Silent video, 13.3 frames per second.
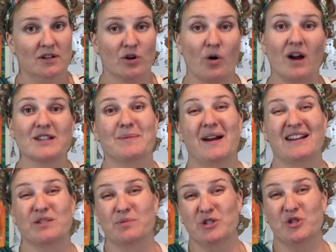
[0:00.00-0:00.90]

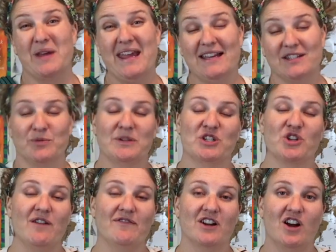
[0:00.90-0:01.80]
crossbodies, which you can switch
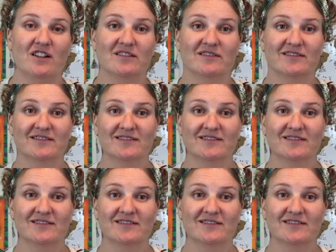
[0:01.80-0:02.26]
off and on.